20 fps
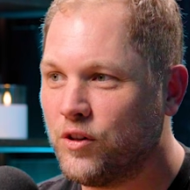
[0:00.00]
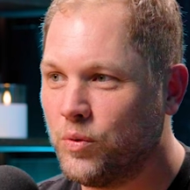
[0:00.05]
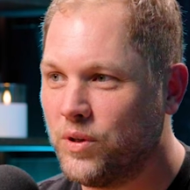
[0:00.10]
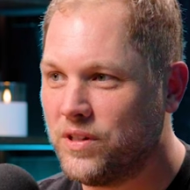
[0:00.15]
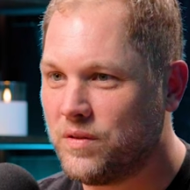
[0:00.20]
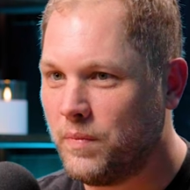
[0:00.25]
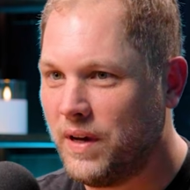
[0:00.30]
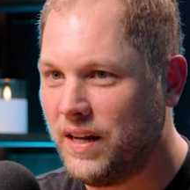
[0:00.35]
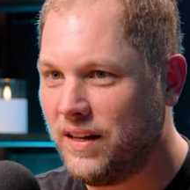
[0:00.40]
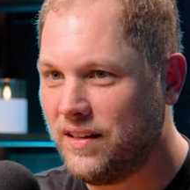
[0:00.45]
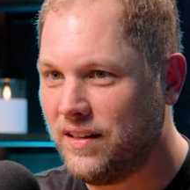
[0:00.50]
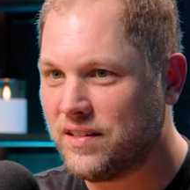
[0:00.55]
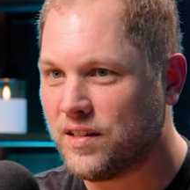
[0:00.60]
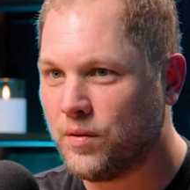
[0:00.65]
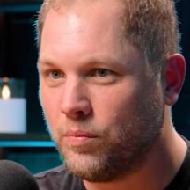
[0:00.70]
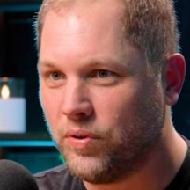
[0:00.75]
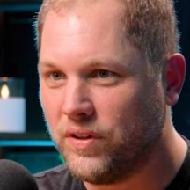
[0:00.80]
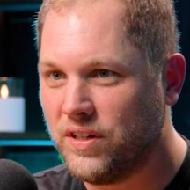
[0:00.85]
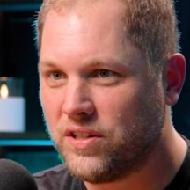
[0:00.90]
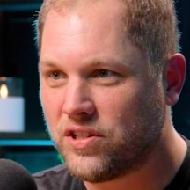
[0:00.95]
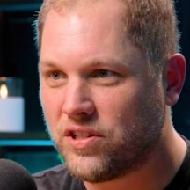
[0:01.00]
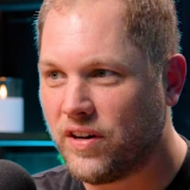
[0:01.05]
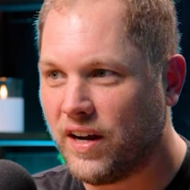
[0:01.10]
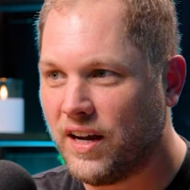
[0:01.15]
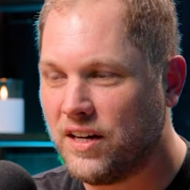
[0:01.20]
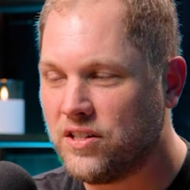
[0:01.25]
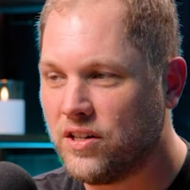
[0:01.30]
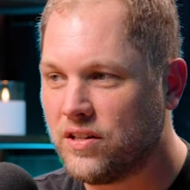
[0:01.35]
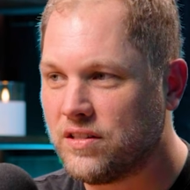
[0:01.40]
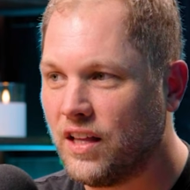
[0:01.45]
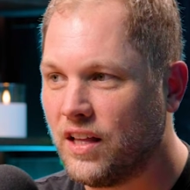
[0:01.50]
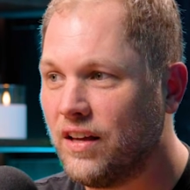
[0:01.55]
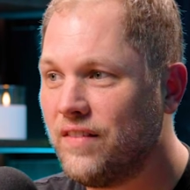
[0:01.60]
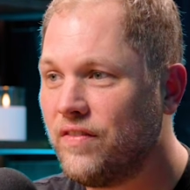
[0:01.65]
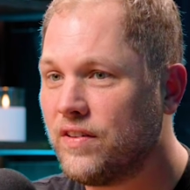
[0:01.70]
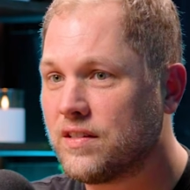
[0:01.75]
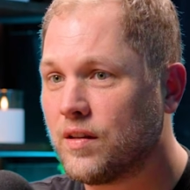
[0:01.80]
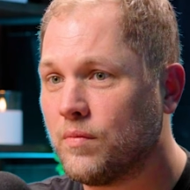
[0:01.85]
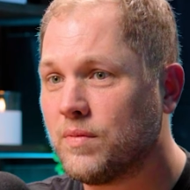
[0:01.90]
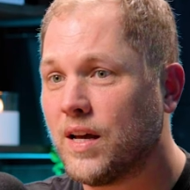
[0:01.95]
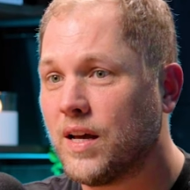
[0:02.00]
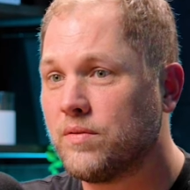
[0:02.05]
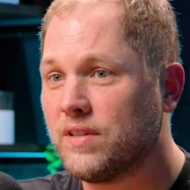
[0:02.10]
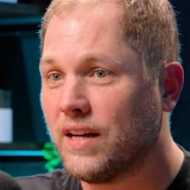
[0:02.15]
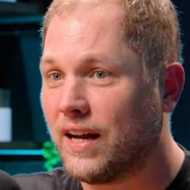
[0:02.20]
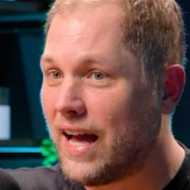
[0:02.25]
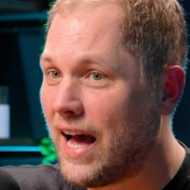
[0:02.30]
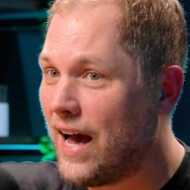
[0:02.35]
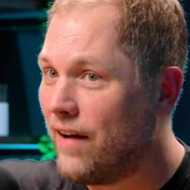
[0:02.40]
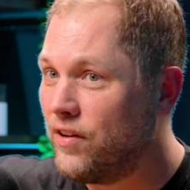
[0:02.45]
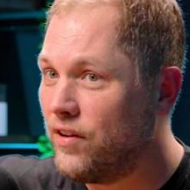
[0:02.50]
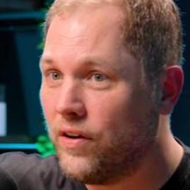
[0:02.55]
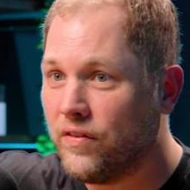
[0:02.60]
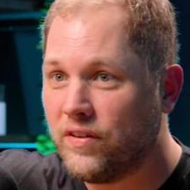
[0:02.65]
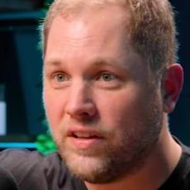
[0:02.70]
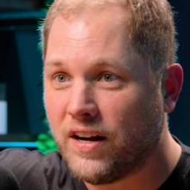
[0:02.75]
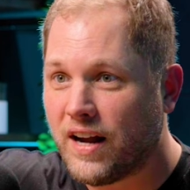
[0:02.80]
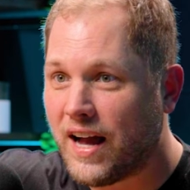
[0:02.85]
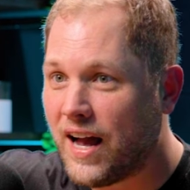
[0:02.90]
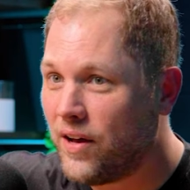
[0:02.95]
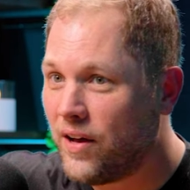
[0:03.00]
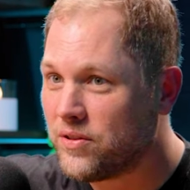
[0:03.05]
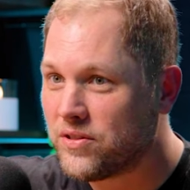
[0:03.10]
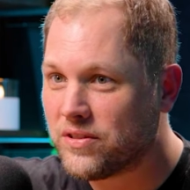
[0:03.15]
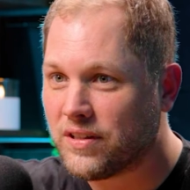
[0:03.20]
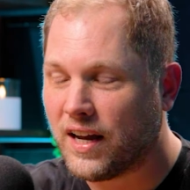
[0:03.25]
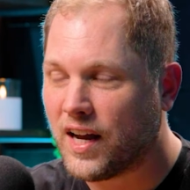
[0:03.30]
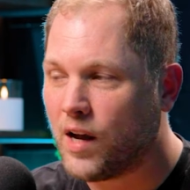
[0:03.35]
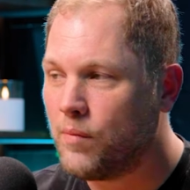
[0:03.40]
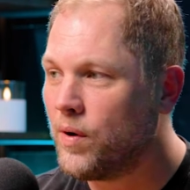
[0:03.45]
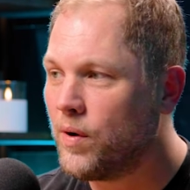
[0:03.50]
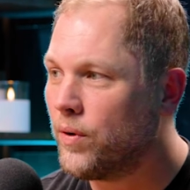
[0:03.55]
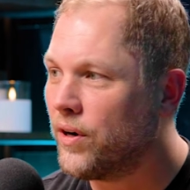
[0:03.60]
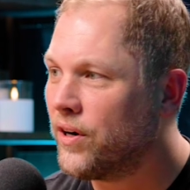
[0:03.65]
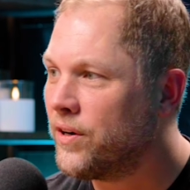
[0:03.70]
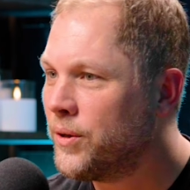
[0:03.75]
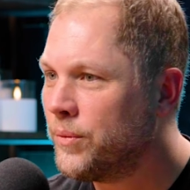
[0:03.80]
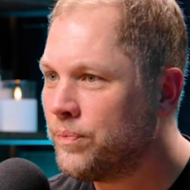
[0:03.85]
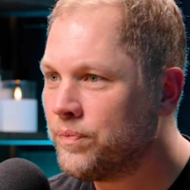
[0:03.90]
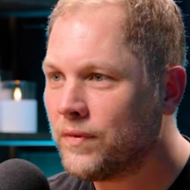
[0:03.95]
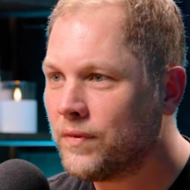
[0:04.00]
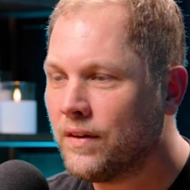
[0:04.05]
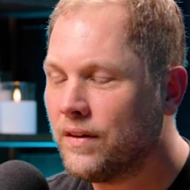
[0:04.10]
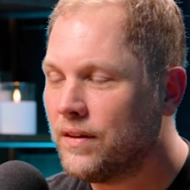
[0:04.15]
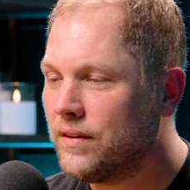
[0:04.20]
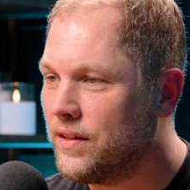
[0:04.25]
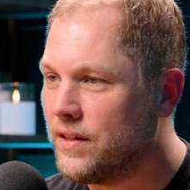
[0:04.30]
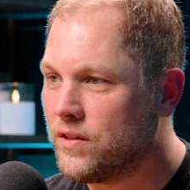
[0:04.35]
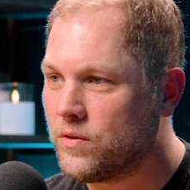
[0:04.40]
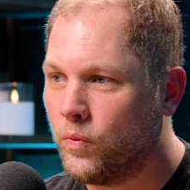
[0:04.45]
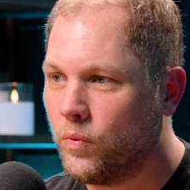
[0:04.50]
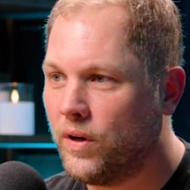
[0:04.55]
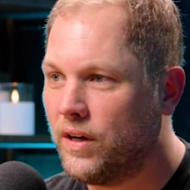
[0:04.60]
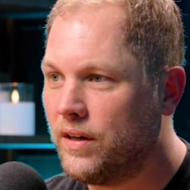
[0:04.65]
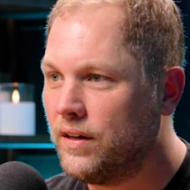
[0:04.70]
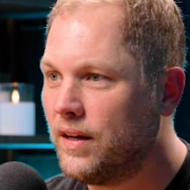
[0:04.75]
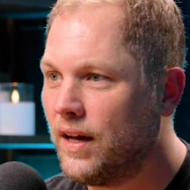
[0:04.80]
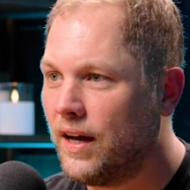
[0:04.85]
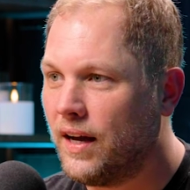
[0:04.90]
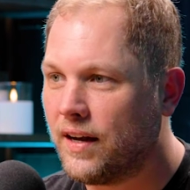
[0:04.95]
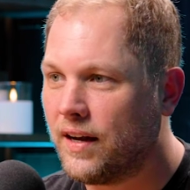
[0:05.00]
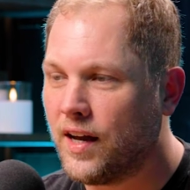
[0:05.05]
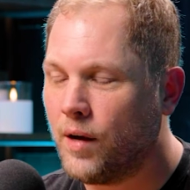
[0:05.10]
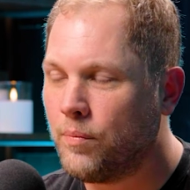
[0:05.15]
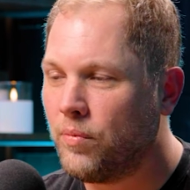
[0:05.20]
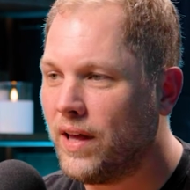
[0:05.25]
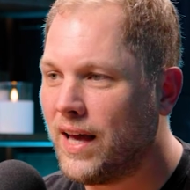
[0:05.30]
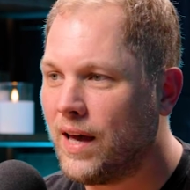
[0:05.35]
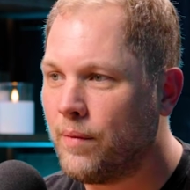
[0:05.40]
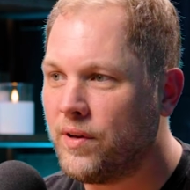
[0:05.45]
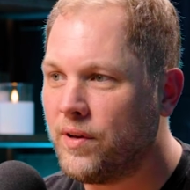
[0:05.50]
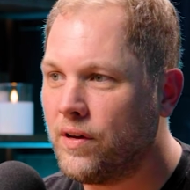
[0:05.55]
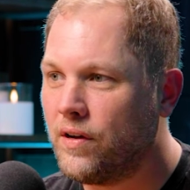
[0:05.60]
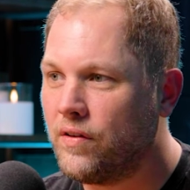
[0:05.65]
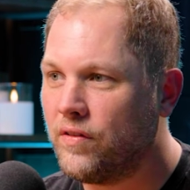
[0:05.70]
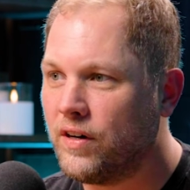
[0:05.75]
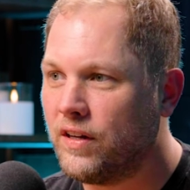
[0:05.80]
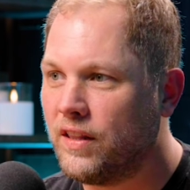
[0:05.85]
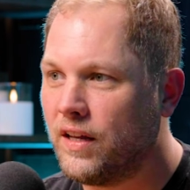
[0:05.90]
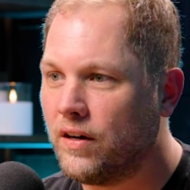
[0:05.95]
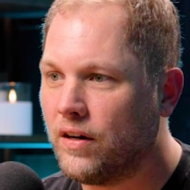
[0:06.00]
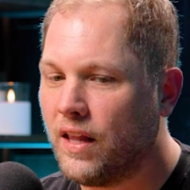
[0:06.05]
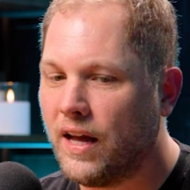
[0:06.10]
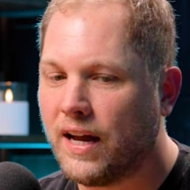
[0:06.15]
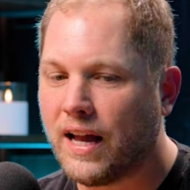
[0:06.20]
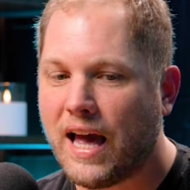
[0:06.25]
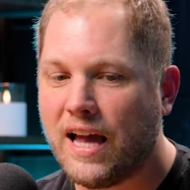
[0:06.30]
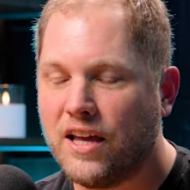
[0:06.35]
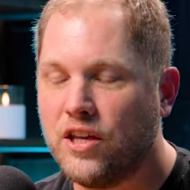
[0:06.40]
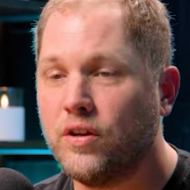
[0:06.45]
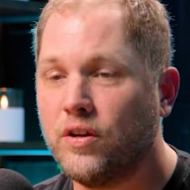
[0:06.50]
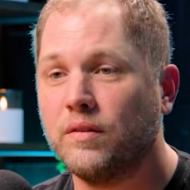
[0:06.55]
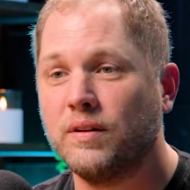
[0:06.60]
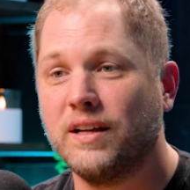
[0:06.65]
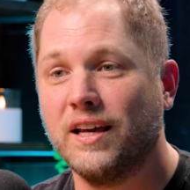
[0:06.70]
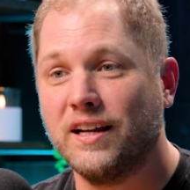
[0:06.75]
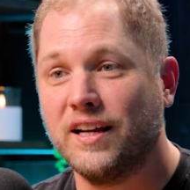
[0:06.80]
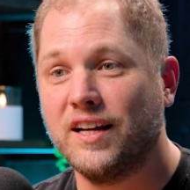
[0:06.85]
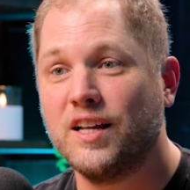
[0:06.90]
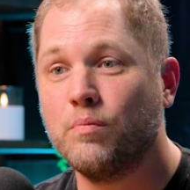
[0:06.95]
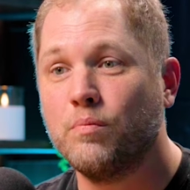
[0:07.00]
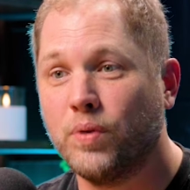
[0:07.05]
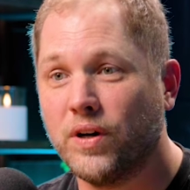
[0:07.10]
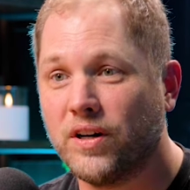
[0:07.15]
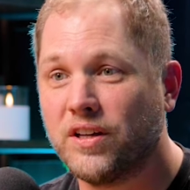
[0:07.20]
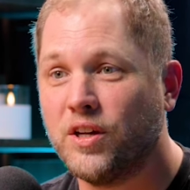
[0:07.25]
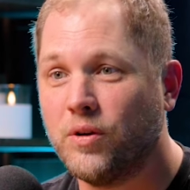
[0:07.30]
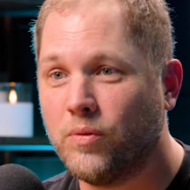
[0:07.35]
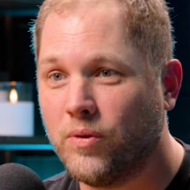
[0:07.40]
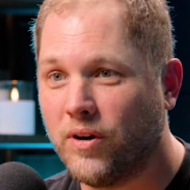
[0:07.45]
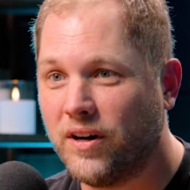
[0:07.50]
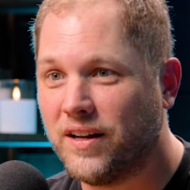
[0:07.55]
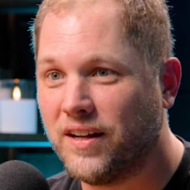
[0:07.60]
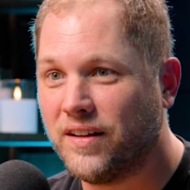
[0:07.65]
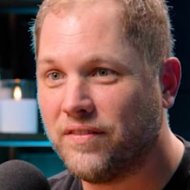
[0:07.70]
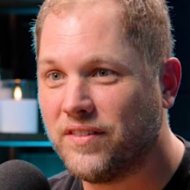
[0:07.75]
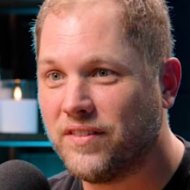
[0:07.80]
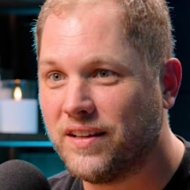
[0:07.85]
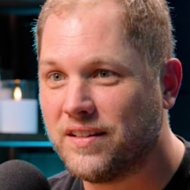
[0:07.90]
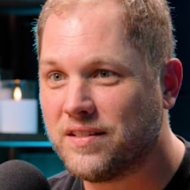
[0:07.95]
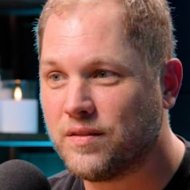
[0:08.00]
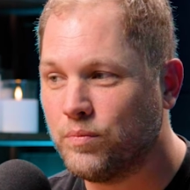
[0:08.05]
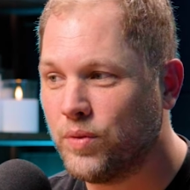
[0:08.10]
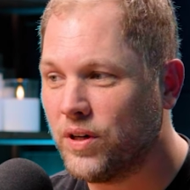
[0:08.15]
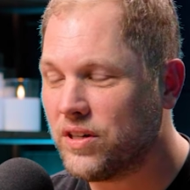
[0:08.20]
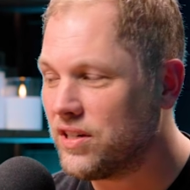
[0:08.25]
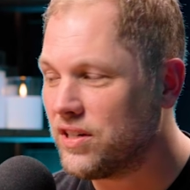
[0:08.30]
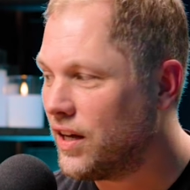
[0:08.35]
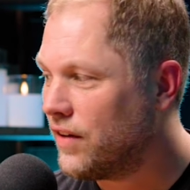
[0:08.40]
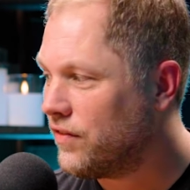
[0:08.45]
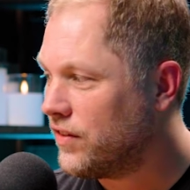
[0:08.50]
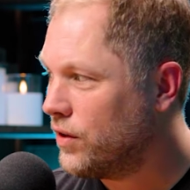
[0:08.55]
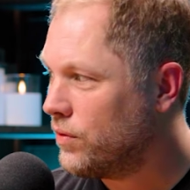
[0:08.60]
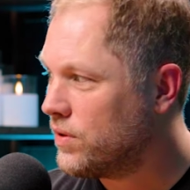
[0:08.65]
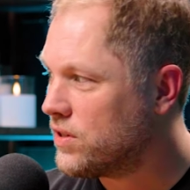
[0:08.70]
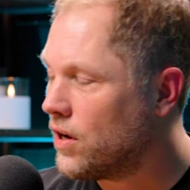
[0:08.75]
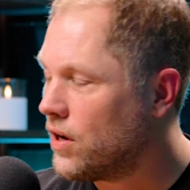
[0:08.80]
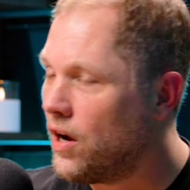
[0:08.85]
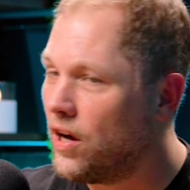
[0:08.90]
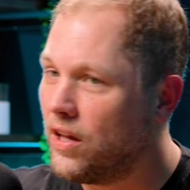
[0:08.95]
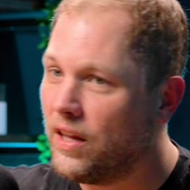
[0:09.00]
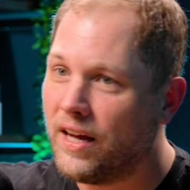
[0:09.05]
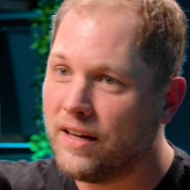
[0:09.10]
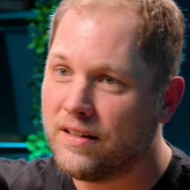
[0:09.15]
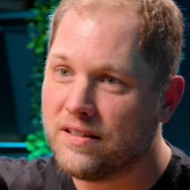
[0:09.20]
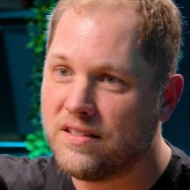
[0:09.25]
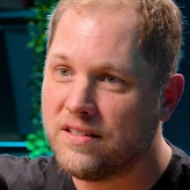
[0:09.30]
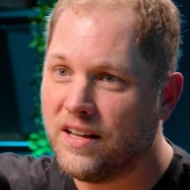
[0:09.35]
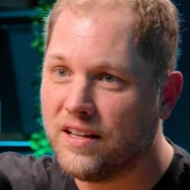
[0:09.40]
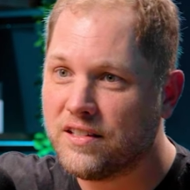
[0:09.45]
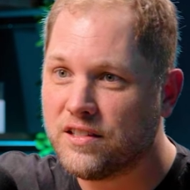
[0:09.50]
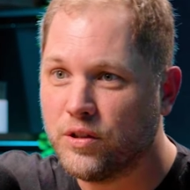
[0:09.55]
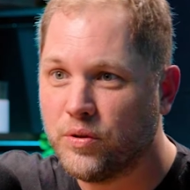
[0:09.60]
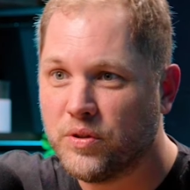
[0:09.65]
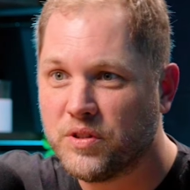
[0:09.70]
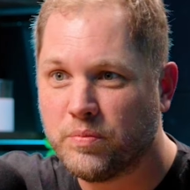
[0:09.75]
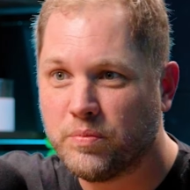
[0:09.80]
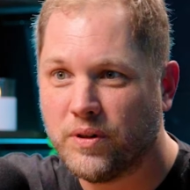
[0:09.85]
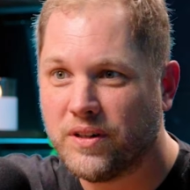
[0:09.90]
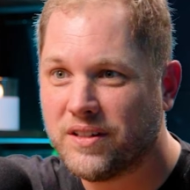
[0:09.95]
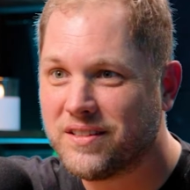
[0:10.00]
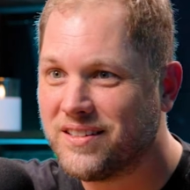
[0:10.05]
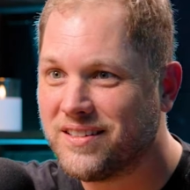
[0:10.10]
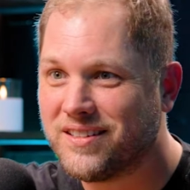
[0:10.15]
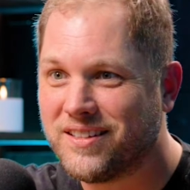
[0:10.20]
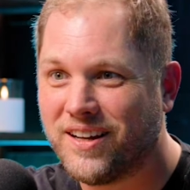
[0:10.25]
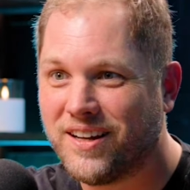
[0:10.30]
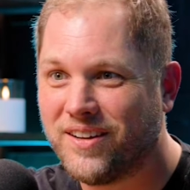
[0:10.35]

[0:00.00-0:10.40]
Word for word: was meeting these complete strangers. They'll even sometimes like have you over to their house. Like I remember mm-hmm. this one uh, couple had me over, and they were like, hey, you can get any book you want off this bookshelf. And it was all like C S. Lewis books and